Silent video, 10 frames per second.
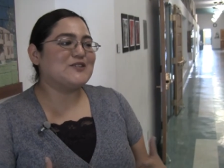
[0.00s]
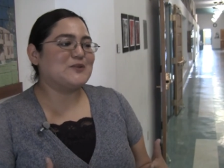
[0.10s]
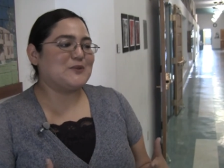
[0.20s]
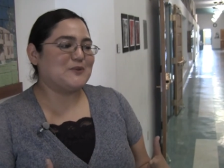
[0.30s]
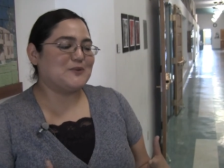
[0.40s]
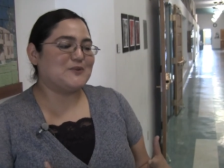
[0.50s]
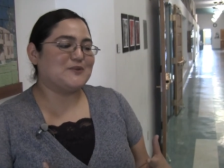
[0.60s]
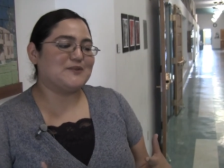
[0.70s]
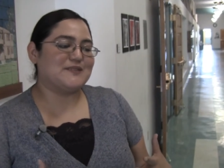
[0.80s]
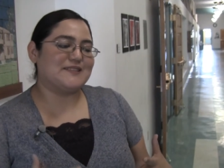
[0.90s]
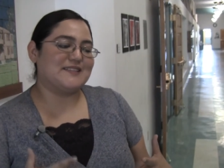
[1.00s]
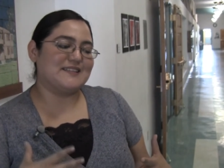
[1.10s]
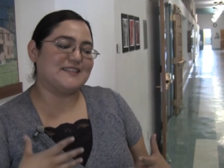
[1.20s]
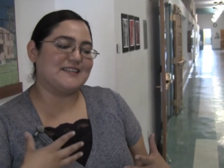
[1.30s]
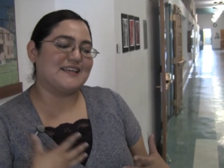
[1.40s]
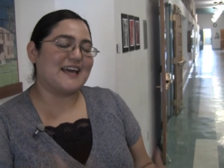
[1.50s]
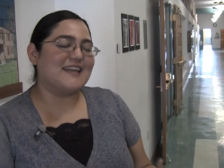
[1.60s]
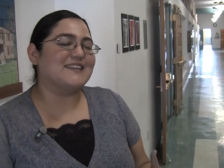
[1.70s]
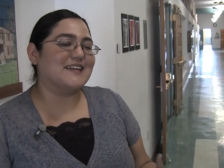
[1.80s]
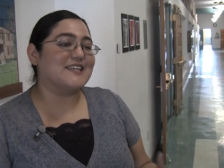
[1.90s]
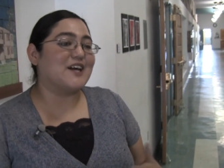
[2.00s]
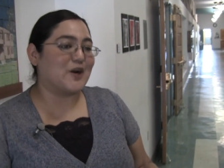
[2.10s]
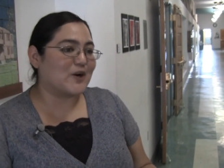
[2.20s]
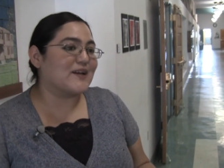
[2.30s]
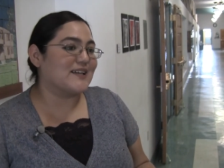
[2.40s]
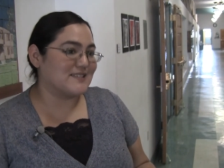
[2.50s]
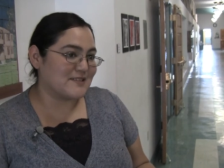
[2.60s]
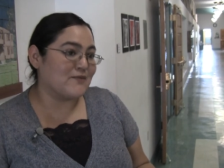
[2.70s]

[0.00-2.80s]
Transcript: to get the younger kids